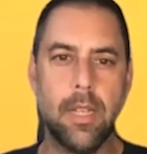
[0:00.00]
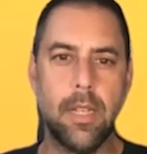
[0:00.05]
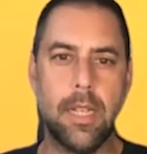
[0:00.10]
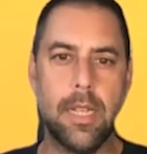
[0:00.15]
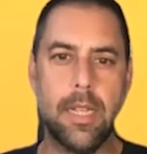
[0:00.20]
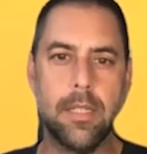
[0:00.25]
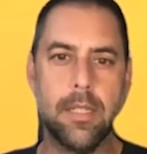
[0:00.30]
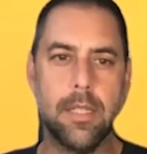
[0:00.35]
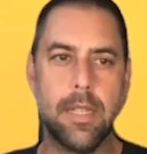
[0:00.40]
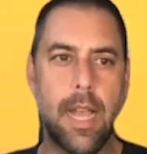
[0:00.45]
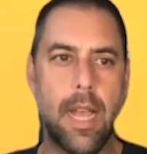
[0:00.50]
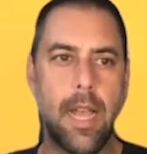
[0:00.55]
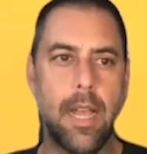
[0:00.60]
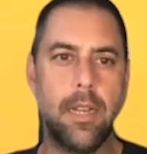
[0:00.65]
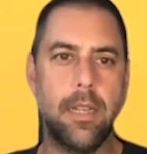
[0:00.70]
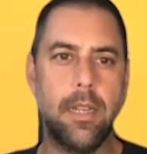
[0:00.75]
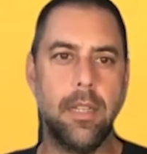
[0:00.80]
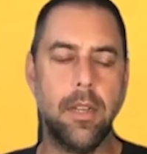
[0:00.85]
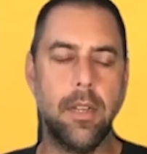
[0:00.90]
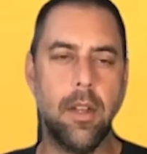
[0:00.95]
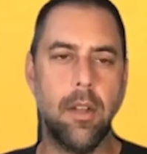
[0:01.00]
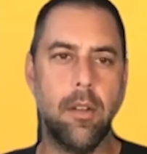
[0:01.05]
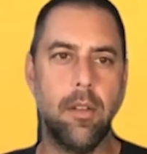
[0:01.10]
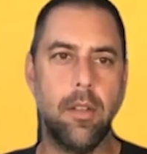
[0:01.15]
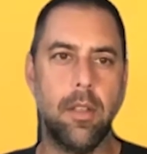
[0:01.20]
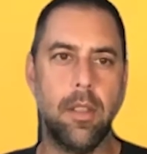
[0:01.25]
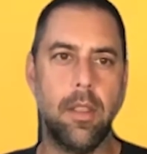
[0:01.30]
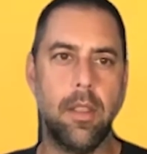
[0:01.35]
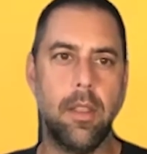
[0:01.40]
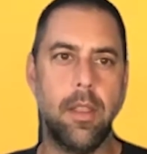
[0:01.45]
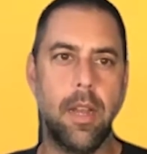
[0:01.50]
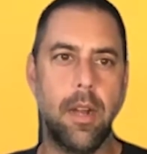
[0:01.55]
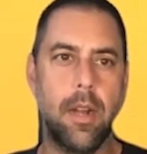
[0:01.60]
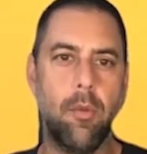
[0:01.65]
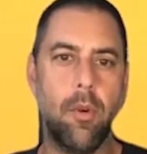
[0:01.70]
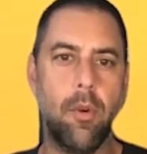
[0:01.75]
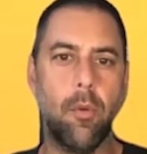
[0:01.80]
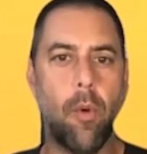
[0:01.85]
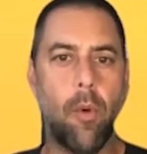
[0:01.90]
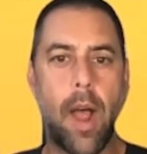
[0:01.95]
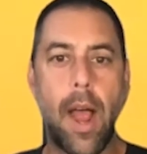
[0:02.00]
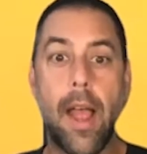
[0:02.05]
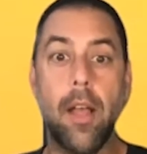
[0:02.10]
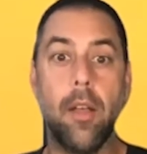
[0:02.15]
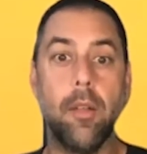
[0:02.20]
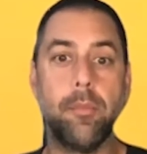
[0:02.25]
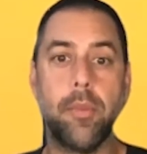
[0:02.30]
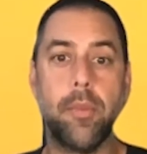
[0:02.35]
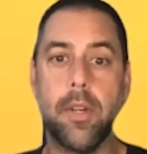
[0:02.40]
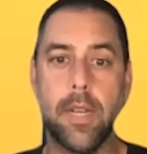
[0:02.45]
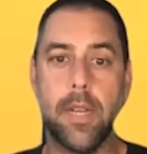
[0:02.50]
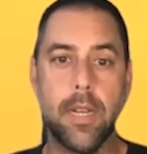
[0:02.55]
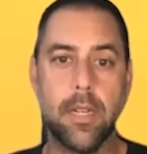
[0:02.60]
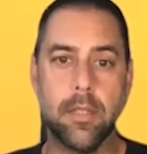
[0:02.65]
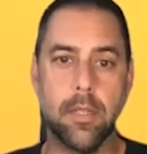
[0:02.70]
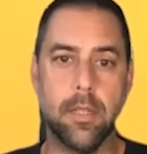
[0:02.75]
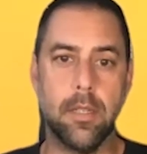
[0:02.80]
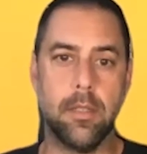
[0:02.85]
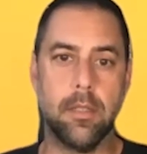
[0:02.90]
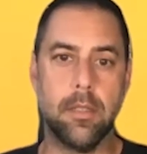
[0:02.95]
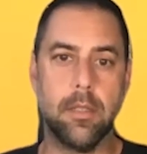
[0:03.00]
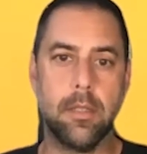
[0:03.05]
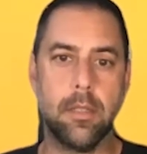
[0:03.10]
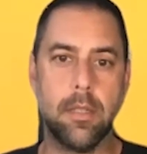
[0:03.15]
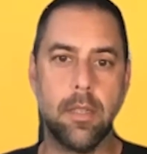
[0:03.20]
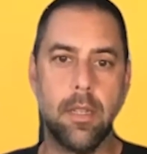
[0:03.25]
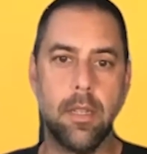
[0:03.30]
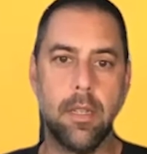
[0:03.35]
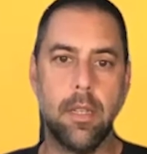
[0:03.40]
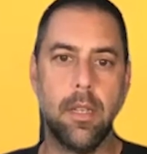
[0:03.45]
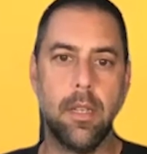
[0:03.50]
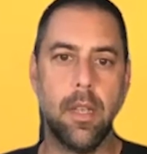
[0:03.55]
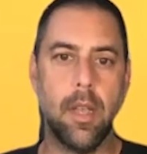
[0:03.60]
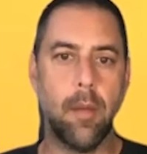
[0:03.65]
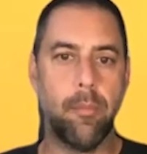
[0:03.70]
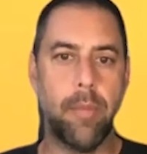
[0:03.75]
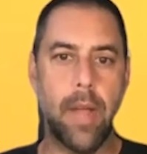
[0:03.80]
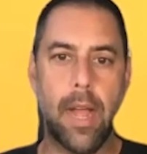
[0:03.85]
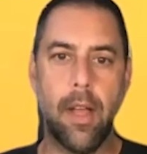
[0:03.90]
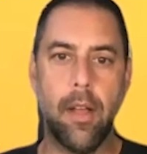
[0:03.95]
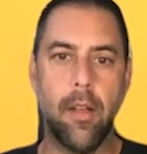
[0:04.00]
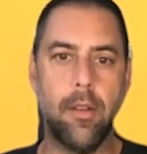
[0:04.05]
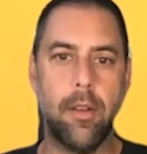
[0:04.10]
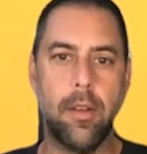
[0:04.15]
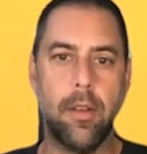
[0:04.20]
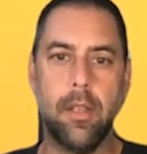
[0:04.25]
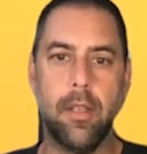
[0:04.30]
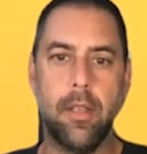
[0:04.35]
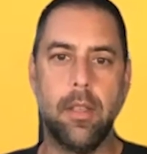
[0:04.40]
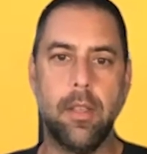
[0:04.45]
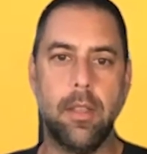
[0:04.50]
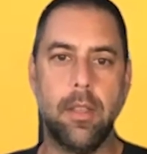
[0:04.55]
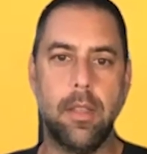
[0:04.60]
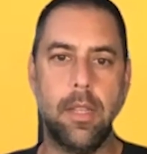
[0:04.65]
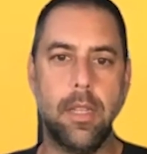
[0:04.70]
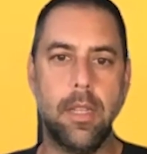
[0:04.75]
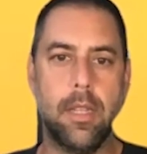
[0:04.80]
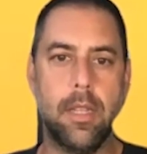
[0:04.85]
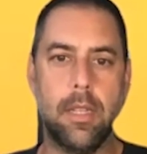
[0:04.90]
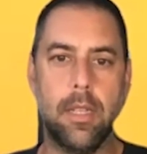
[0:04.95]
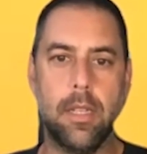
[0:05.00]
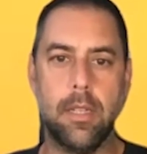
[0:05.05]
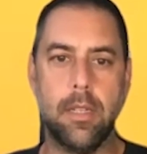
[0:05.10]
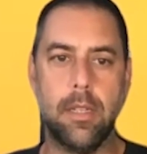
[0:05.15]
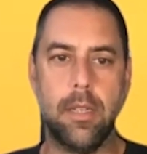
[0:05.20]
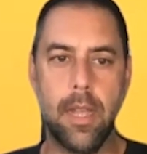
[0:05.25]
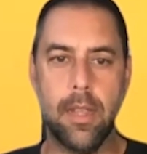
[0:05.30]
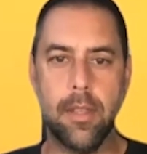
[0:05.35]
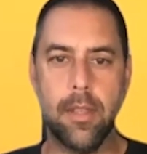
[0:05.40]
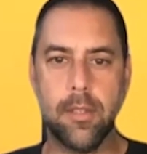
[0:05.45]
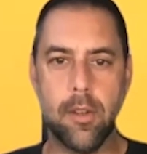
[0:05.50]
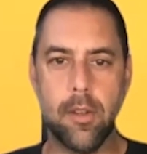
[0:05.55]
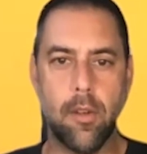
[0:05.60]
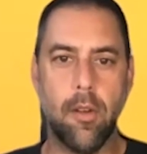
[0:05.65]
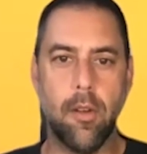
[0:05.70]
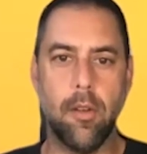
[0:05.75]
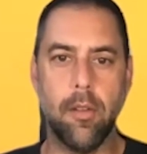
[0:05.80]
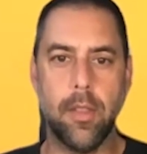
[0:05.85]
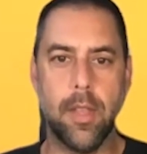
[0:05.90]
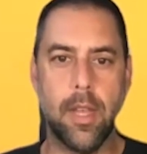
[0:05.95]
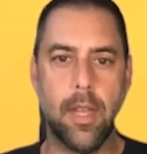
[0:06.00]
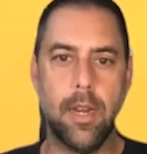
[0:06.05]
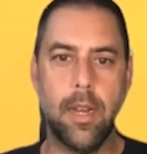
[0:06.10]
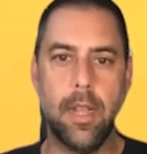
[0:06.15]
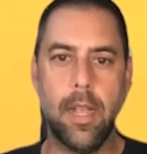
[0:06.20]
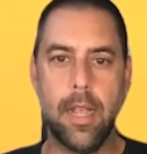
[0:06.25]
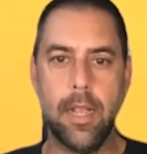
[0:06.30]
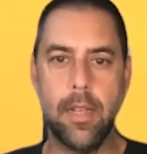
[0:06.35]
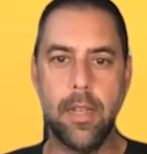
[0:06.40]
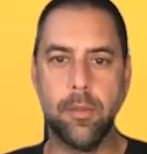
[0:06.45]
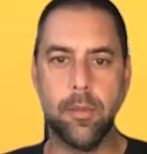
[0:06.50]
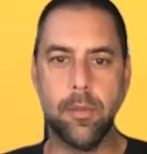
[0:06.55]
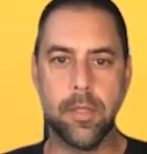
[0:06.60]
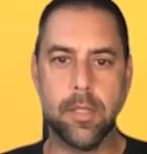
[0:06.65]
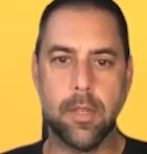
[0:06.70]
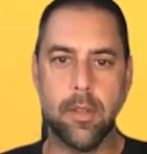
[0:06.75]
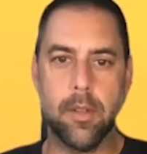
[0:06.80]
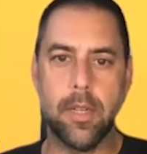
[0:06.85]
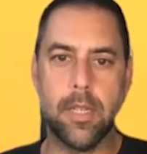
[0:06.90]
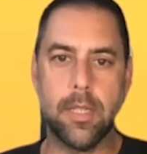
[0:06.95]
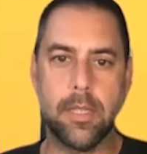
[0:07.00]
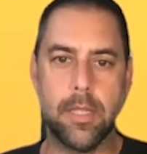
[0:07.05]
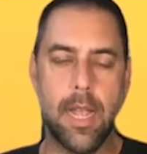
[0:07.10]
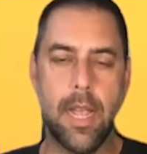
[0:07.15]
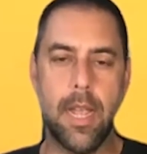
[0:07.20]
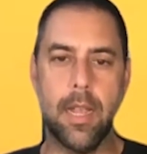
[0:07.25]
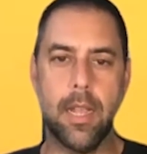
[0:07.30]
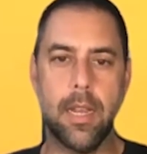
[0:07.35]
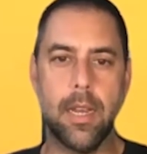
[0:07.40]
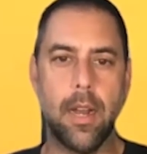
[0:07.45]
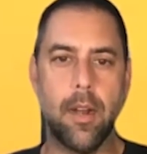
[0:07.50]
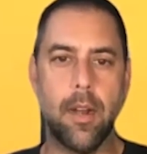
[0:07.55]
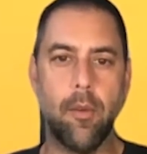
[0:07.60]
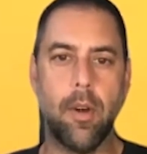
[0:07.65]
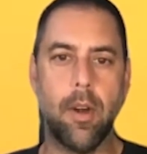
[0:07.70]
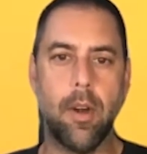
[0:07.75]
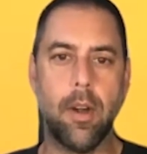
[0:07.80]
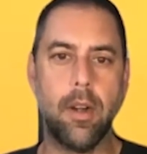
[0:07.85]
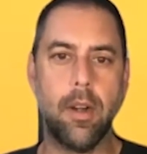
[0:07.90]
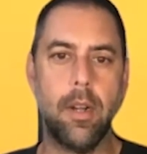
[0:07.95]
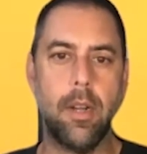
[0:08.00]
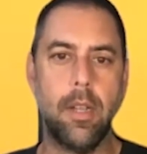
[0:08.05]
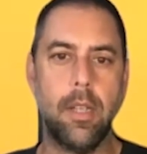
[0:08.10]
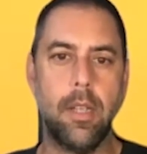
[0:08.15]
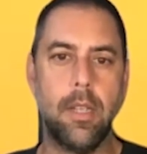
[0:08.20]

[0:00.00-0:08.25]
is that, there were wild predictions about the death toll that AIDS was going to take. And there were